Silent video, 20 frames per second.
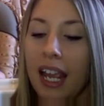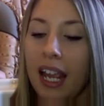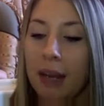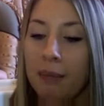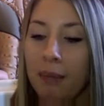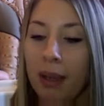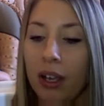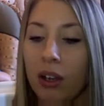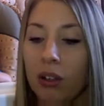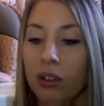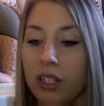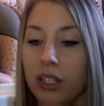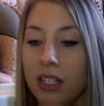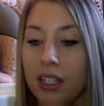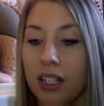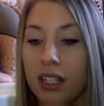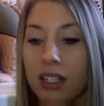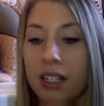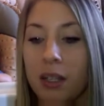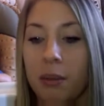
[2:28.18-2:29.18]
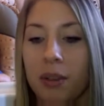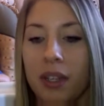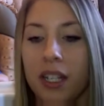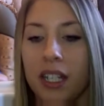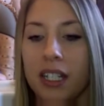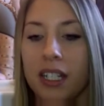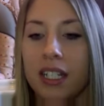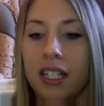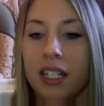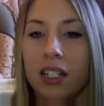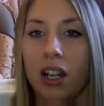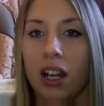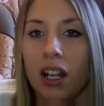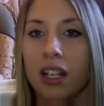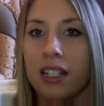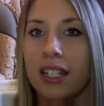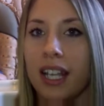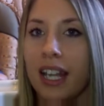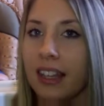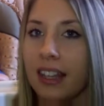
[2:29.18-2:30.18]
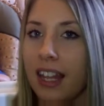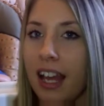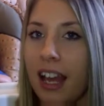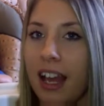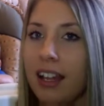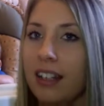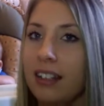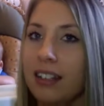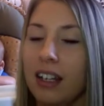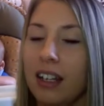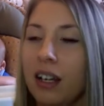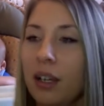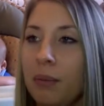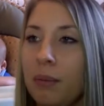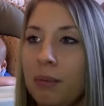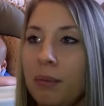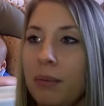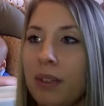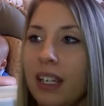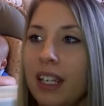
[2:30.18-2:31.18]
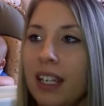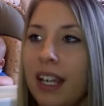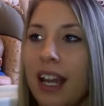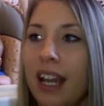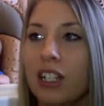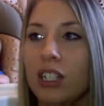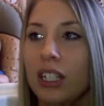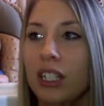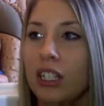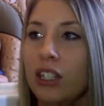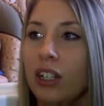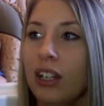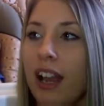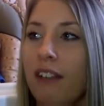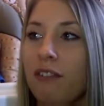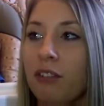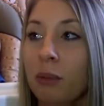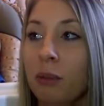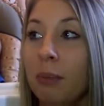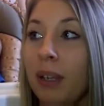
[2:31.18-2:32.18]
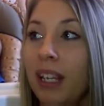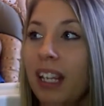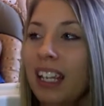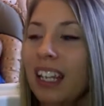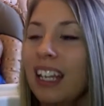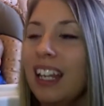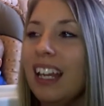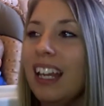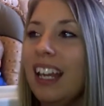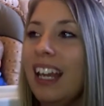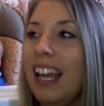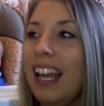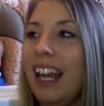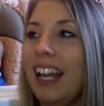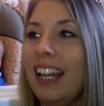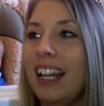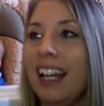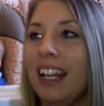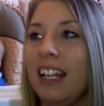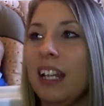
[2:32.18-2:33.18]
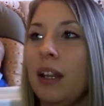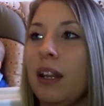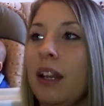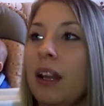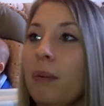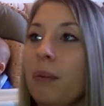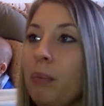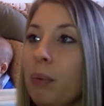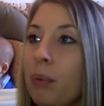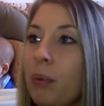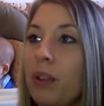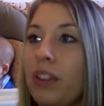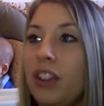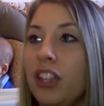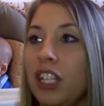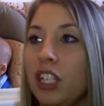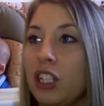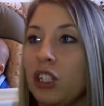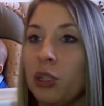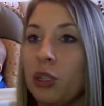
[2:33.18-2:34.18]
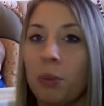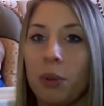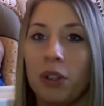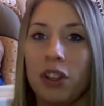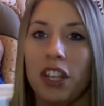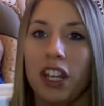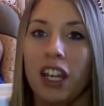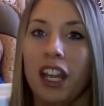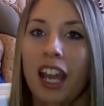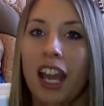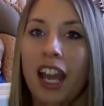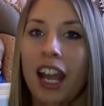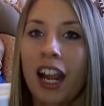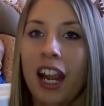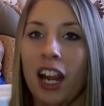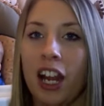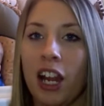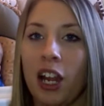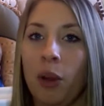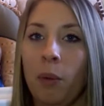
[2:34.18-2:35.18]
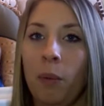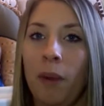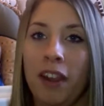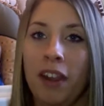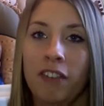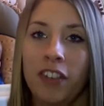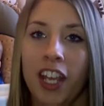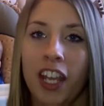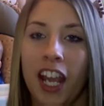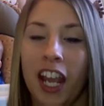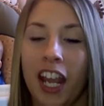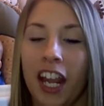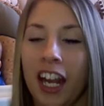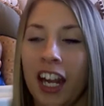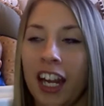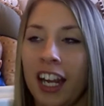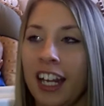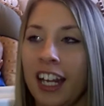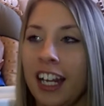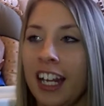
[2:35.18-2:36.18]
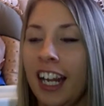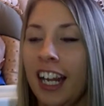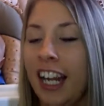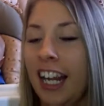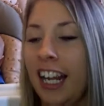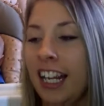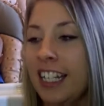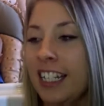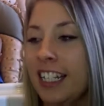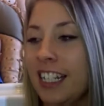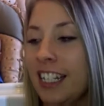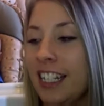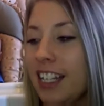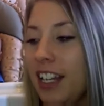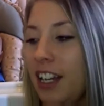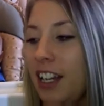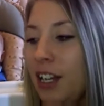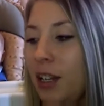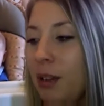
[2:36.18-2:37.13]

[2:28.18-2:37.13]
and my oldest son Timothy did not take that. He actually took after me and ended up with the super thick hair, wavy hair, and